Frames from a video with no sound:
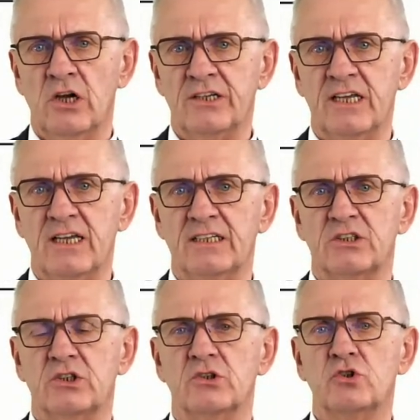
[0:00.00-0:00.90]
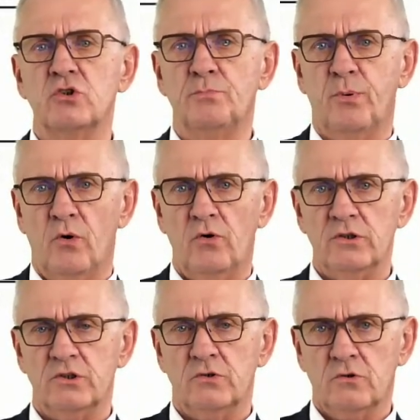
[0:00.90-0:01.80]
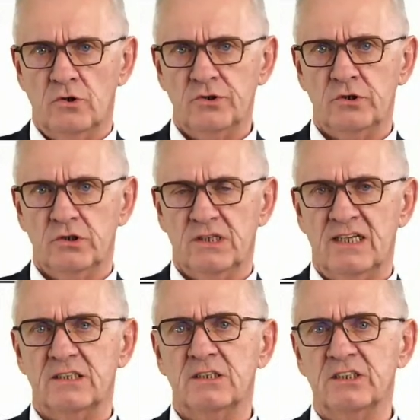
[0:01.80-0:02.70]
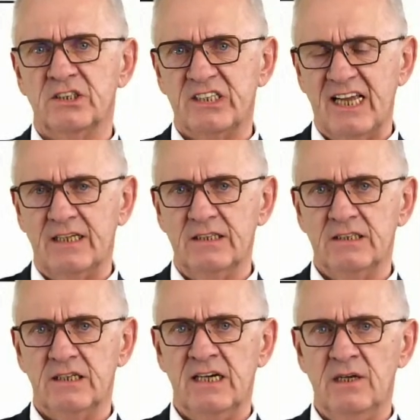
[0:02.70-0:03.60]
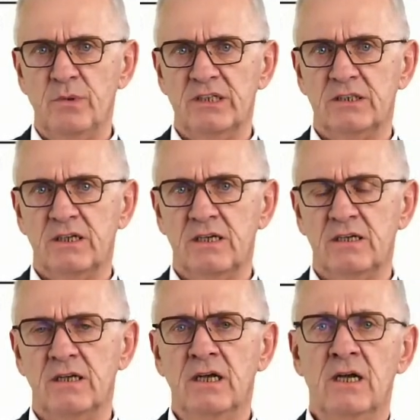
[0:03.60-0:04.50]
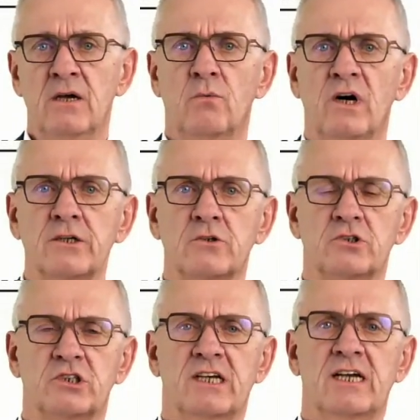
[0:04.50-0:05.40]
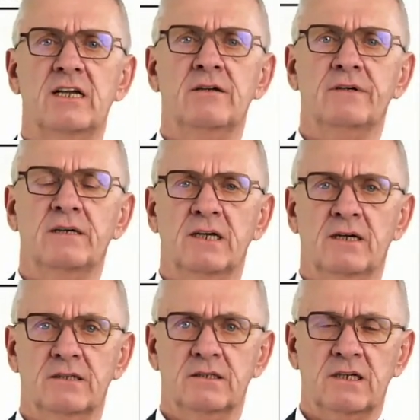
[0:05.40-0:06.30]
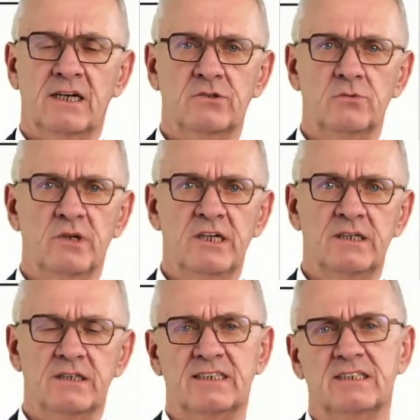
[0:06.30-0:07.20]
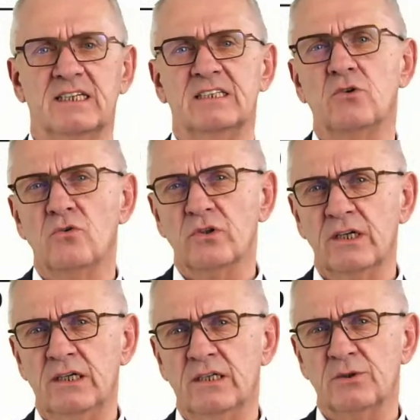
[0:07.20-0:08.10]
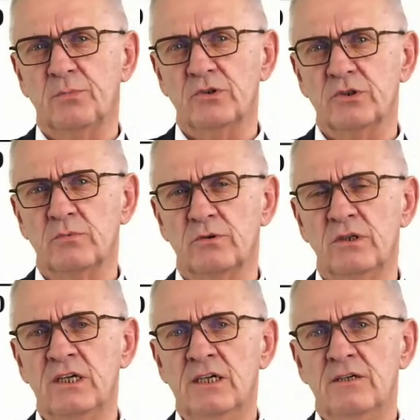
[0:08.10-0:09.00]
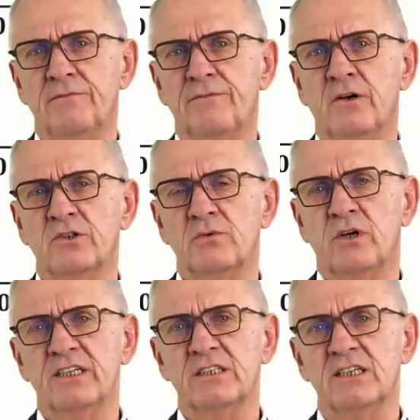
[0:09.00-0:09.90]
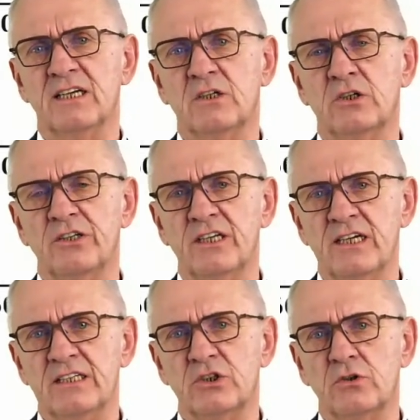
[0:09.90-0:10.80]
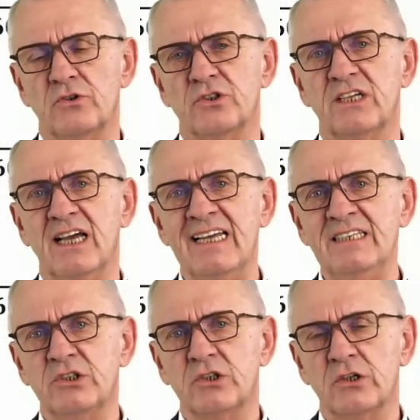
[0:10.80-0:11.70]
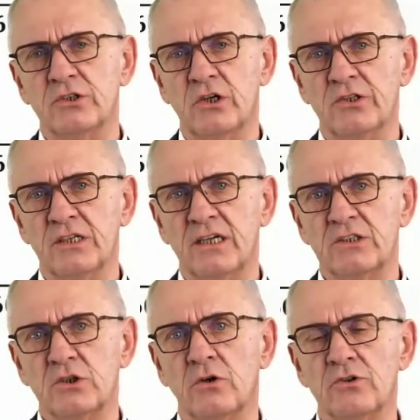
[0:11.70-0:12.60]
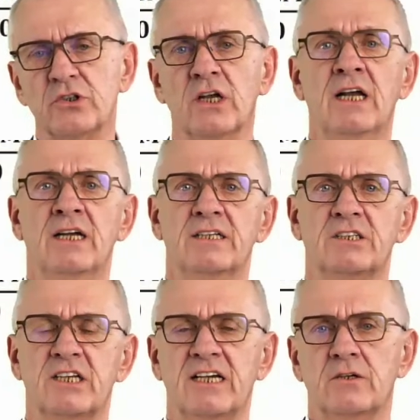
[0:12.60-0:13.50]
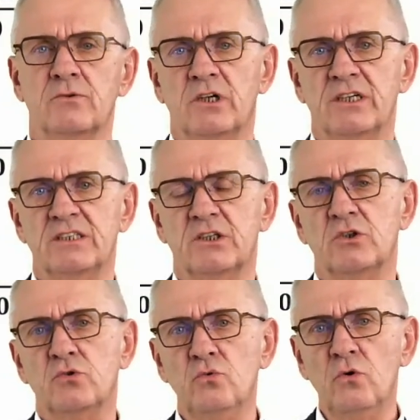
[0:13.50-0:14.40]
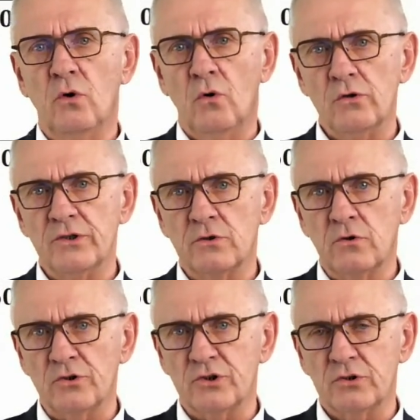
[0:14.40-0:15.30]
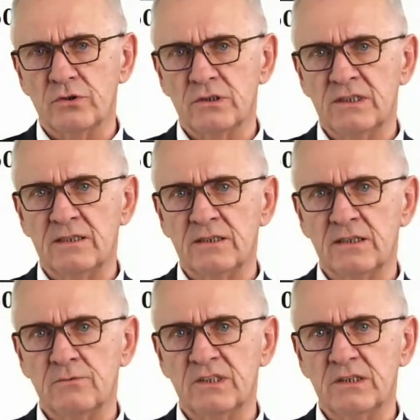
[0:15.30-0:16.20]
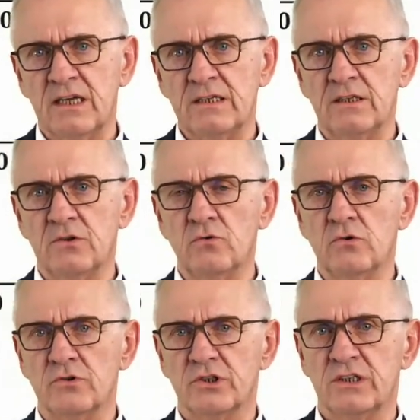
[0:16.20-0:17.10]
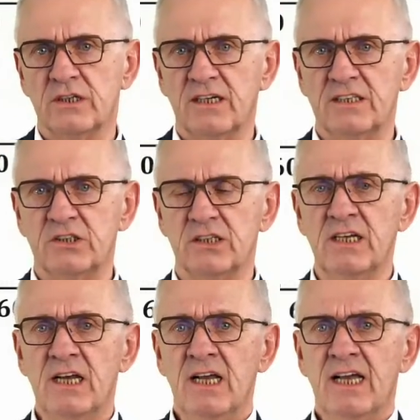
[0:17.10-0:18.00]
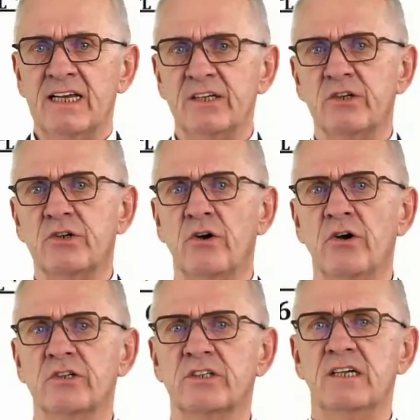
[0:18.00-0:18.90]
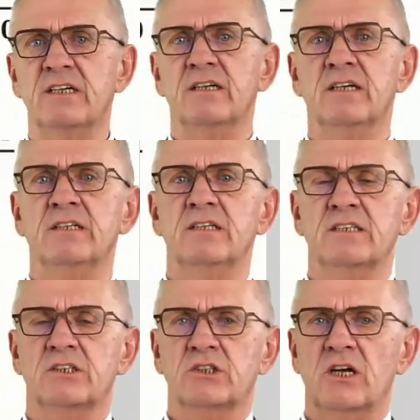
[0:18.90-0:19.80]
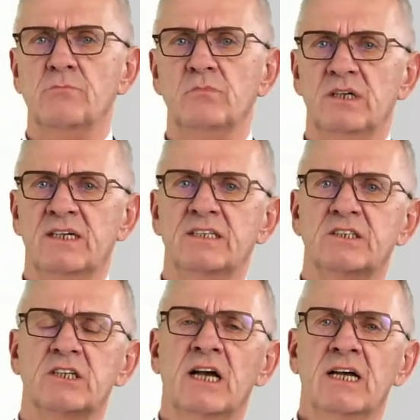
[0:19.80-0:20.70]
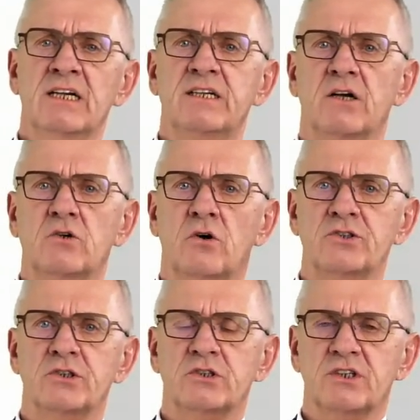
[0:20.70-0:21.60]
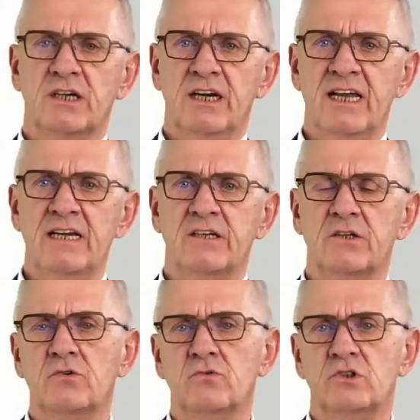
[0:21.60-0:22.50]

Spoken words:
cutting edge support costs. That's the second element here. One could say, if I try to make it as concrete as possible, the first one is the cutting edge cost, the insert cutting edge cost. The second one is the tool holder cost that we take into consideration. And the third thing in this sum is the costs related